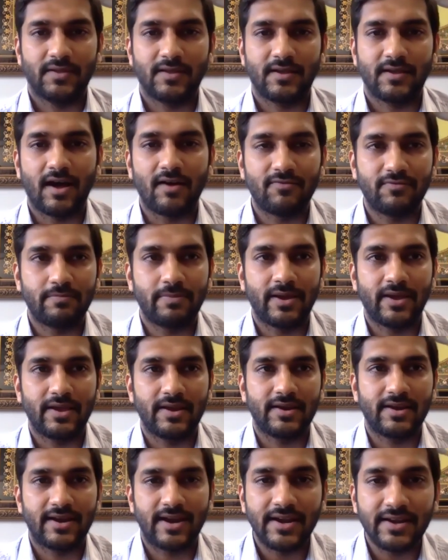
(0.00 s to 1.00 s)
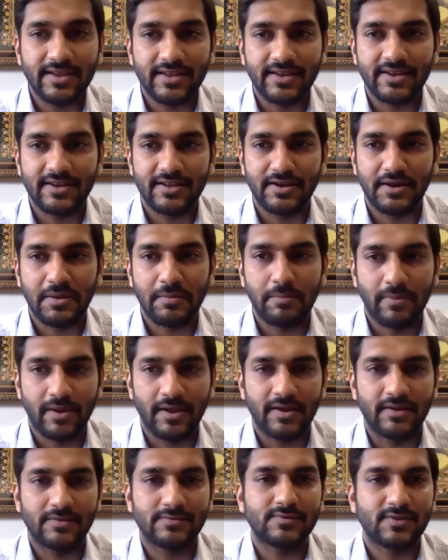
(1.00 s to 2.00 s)
calf pain and anterior knee
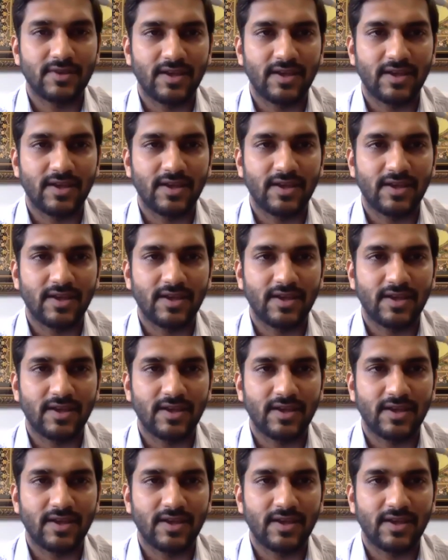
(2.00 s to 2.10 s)
pain.